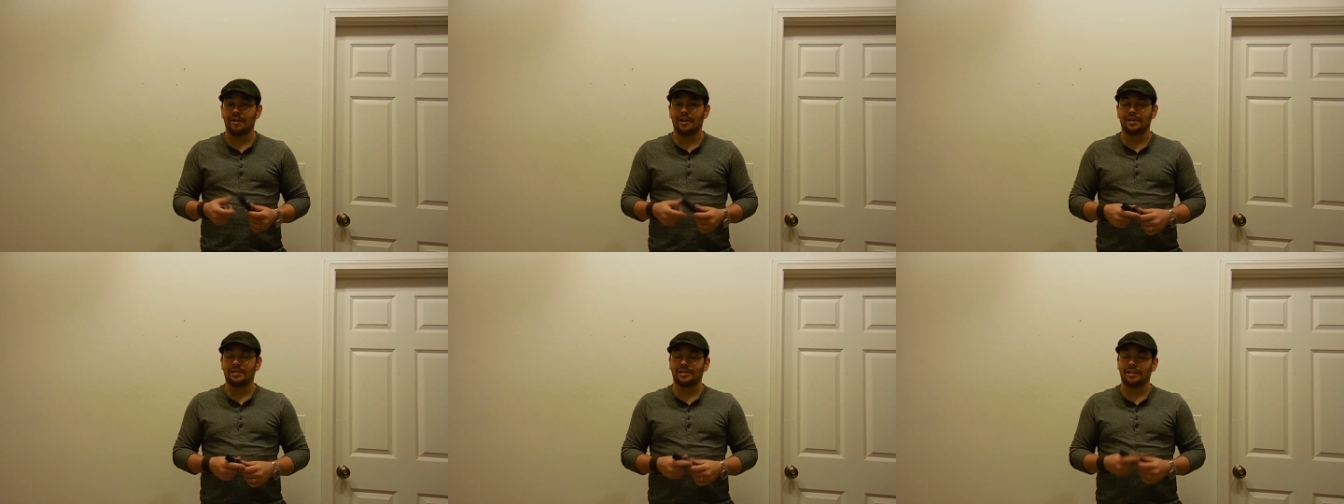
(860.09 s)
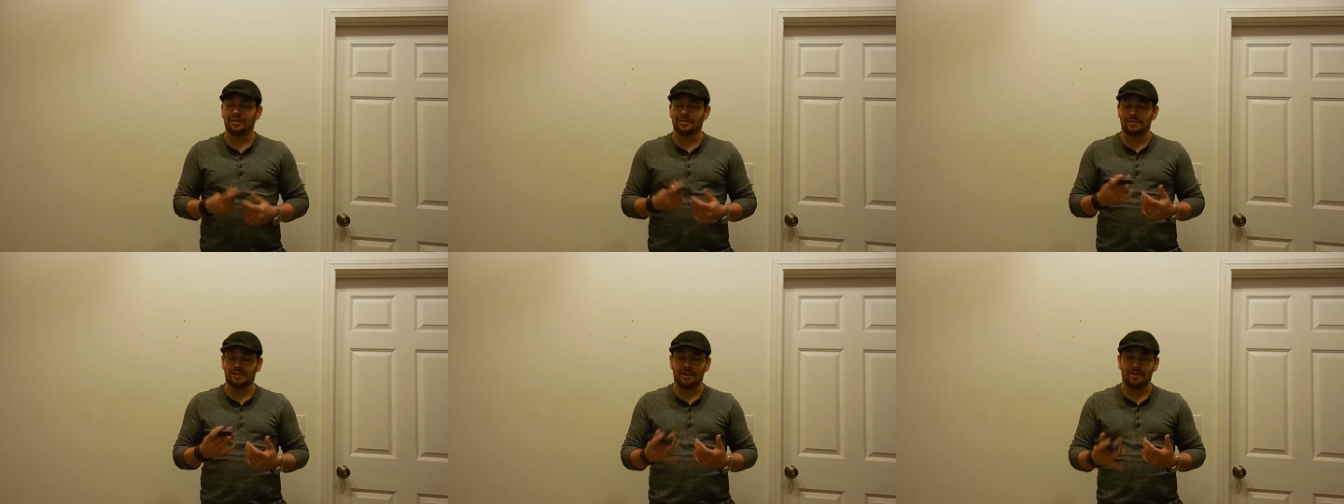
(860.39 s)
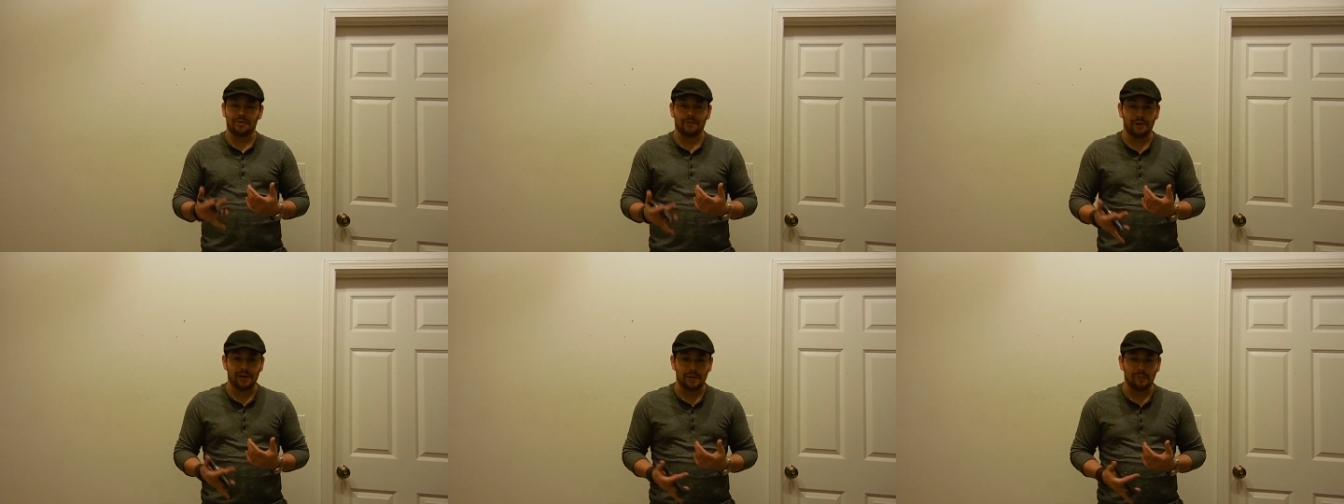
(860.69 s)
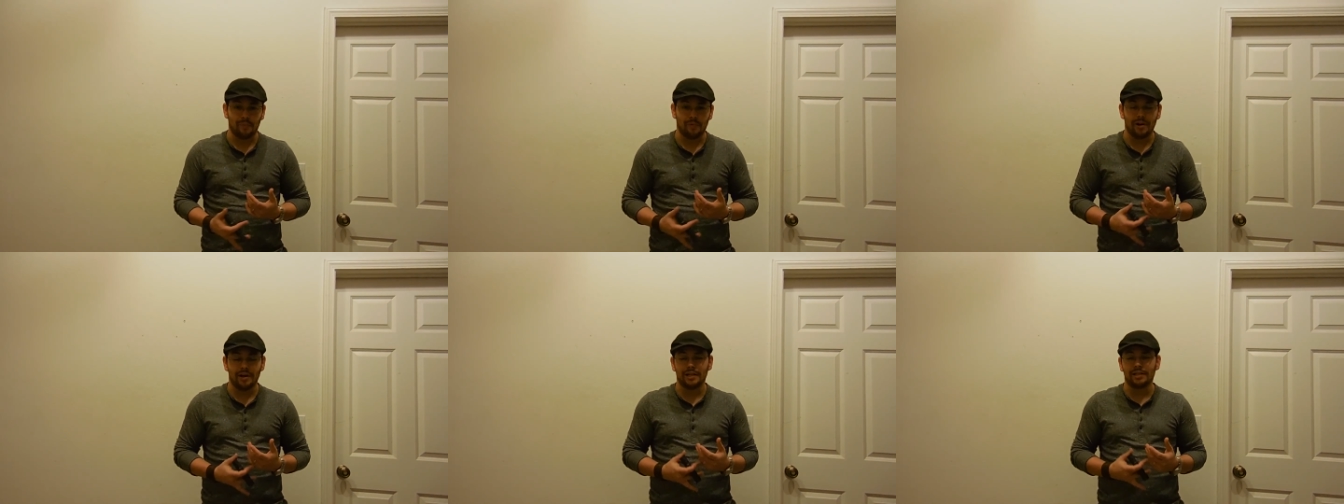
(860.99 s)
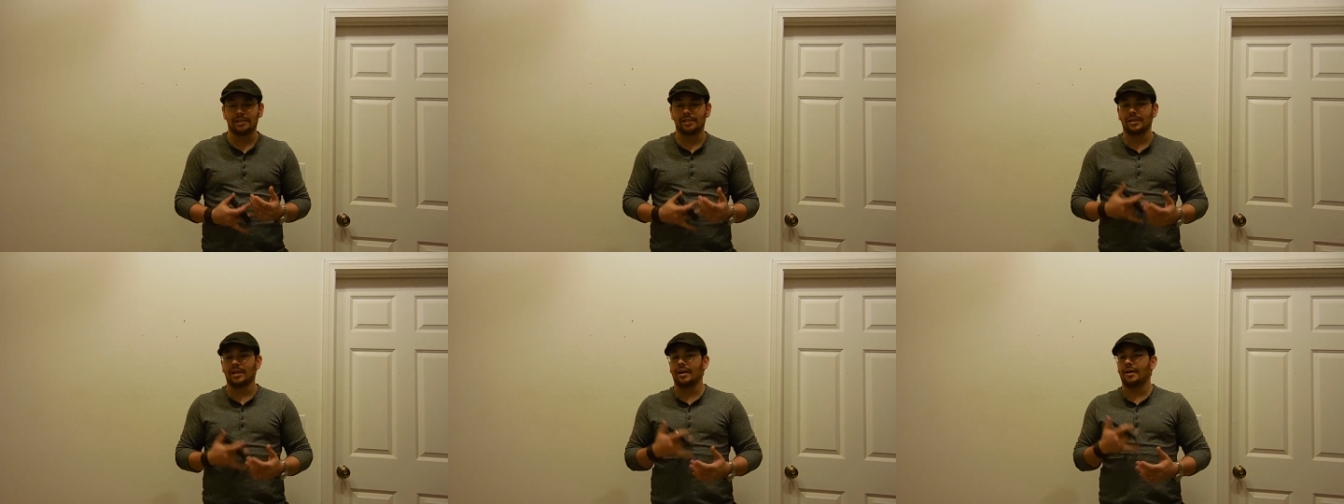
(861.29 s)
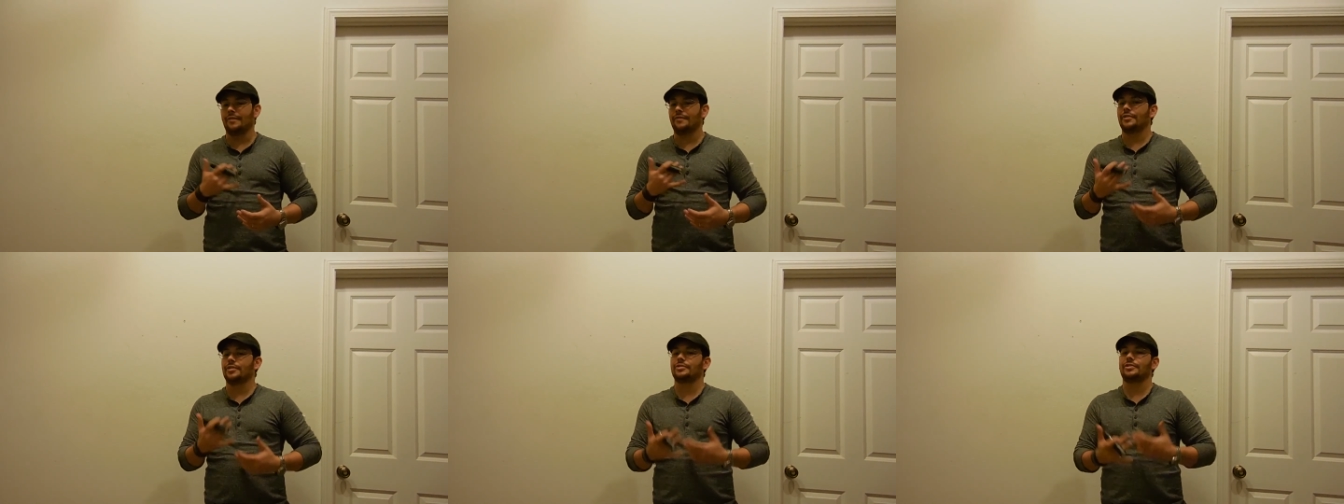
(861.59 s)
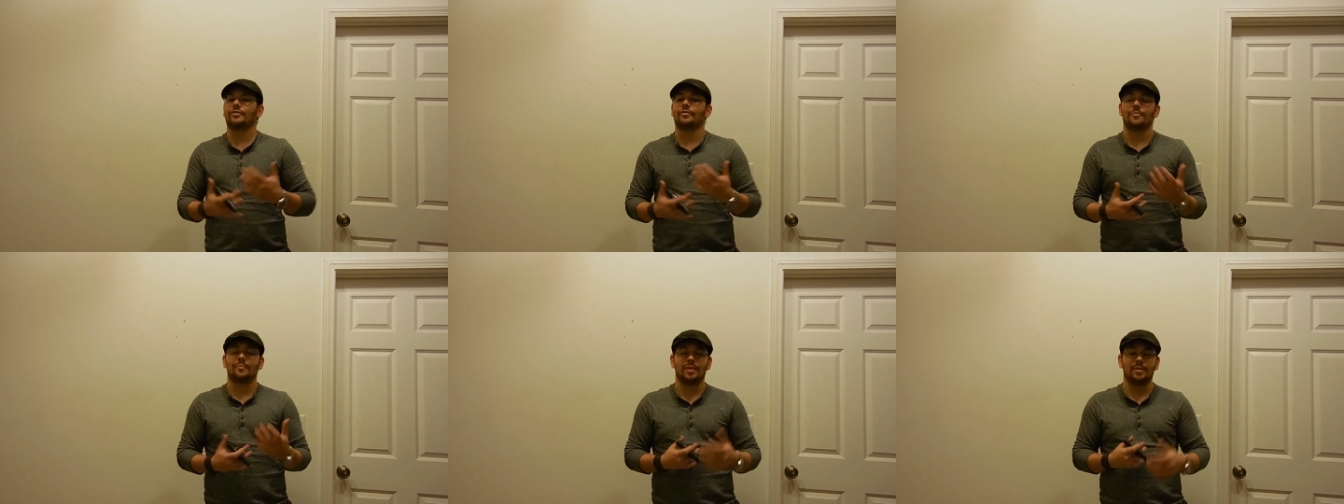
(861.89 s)
I said there's a lot of 3D printed stuff. There's
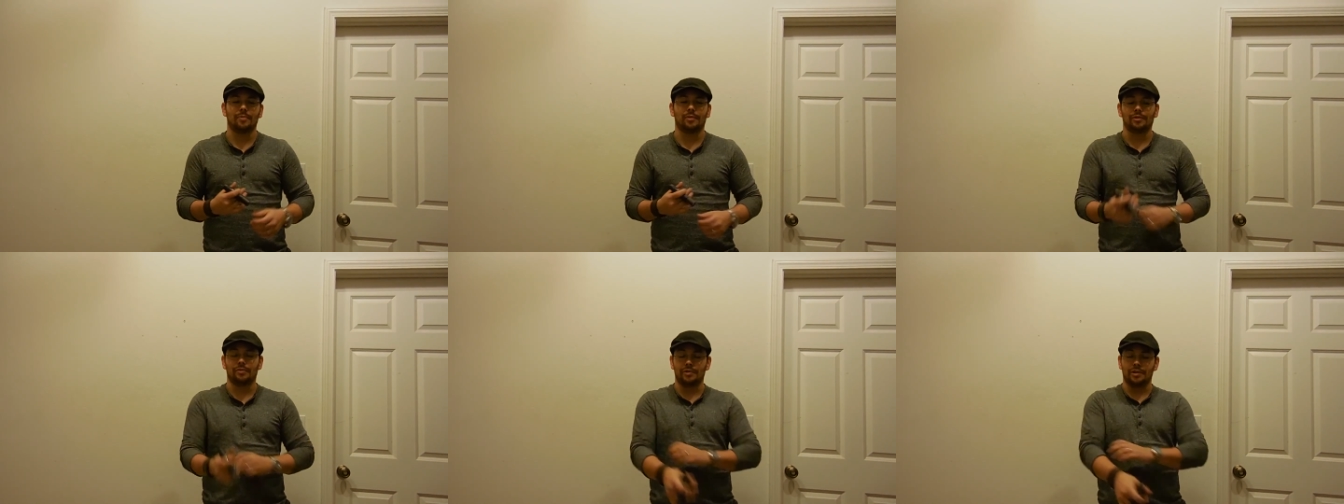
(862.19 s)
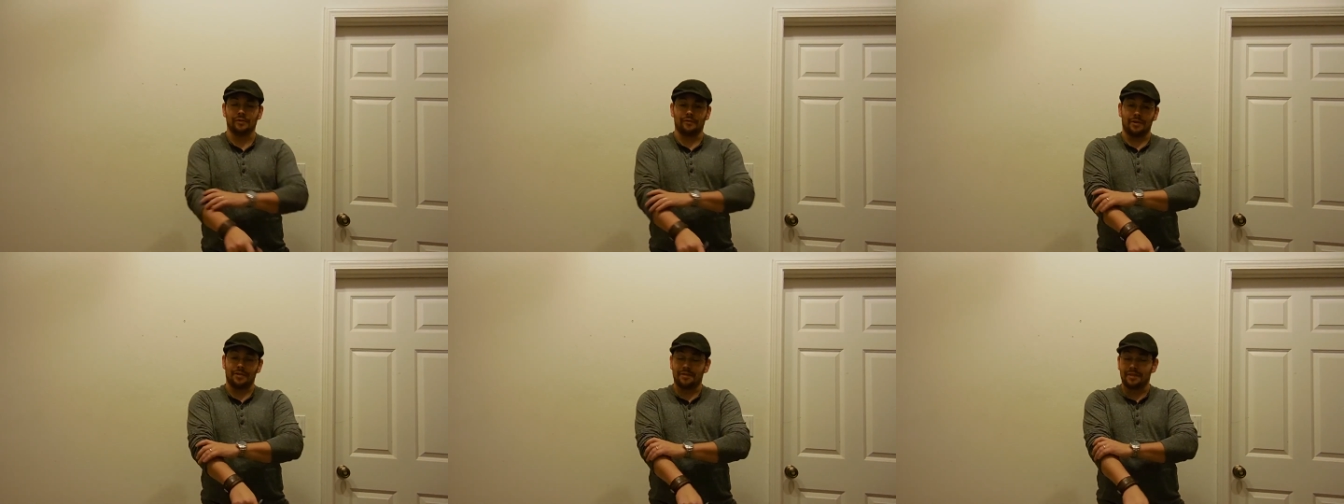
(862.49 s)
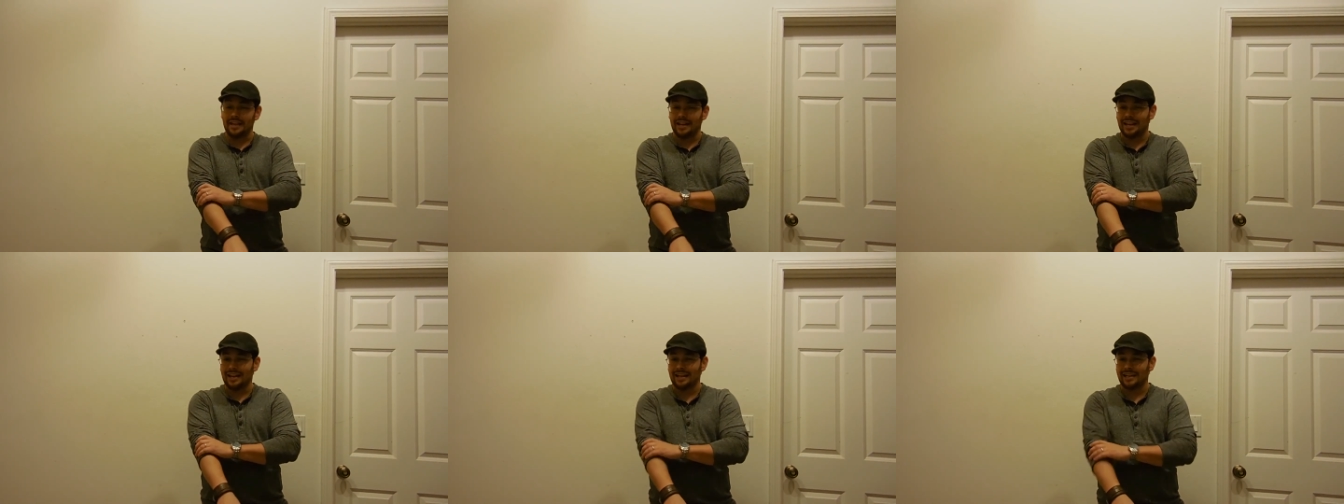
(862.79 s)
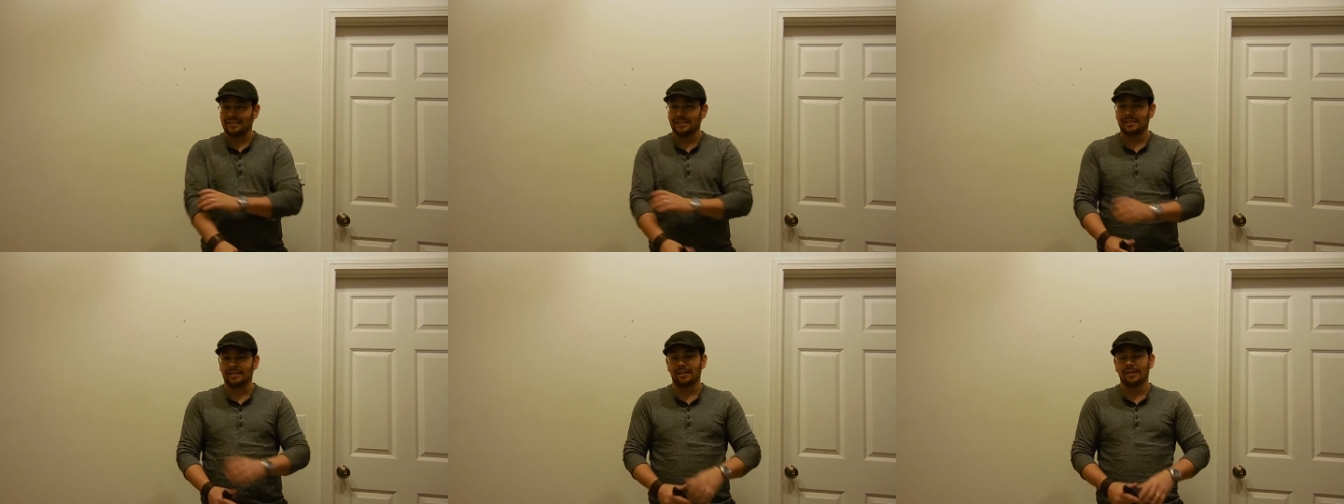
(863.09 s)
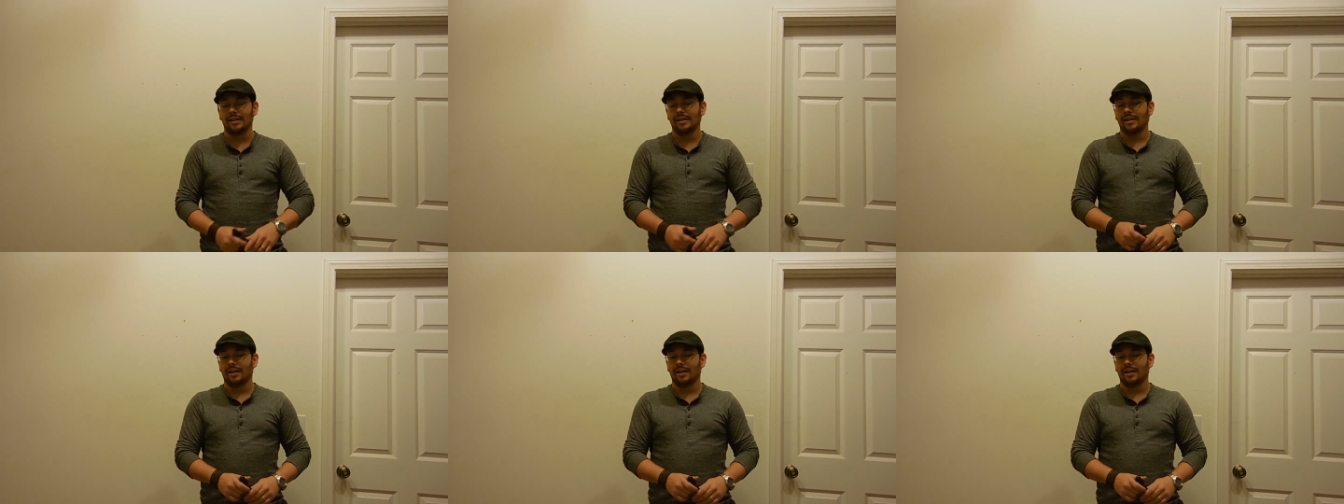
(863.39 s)
different people doing different things.